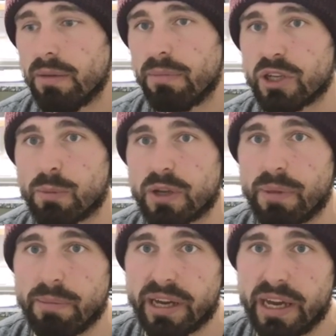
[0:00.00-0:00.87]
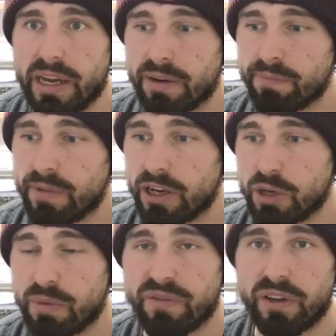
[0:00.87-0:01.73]
My subs would be McGeehan
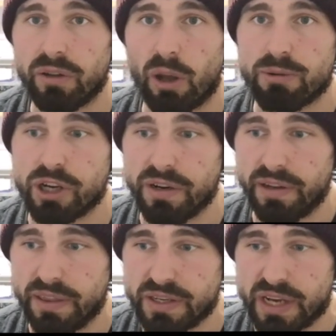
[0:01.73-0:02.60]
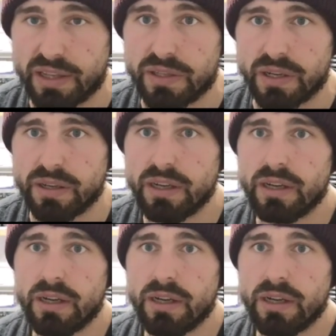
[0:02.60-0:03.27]
as your midfield option in the centre.